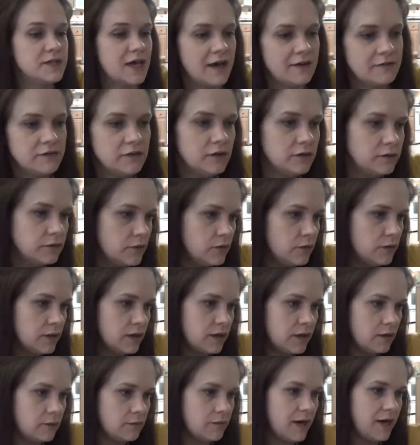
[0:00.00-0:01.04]
I have a load
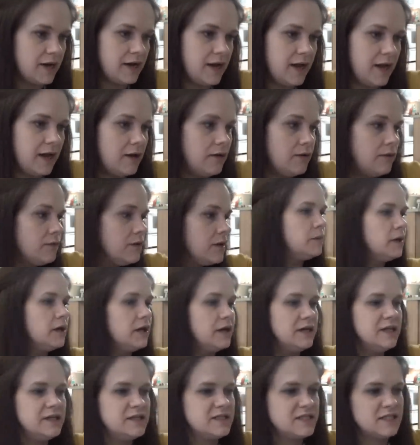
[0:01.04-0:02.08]
going right now,
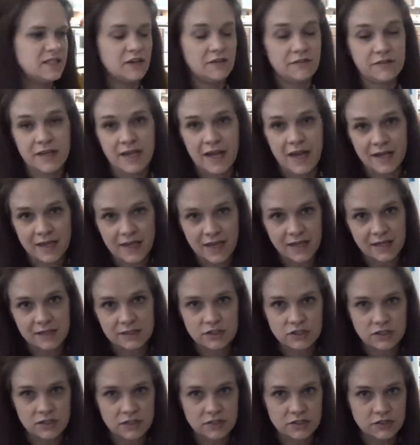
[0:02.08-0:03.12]
but it's stuff that I
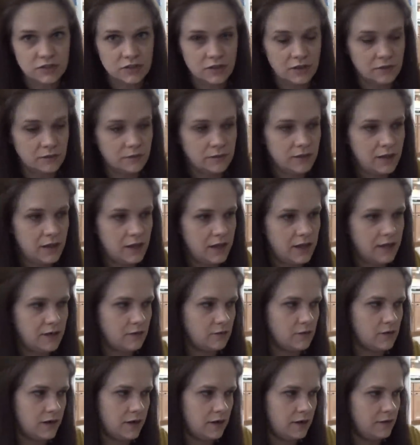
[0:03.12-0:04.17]
can just, you know, hang
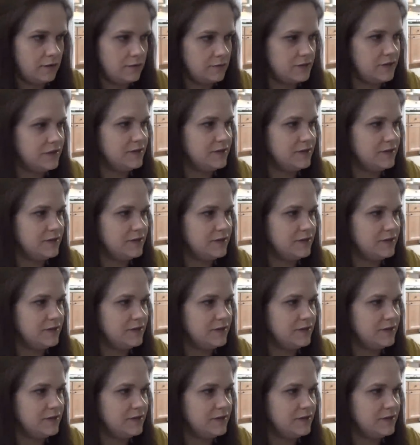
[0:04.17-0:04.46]
around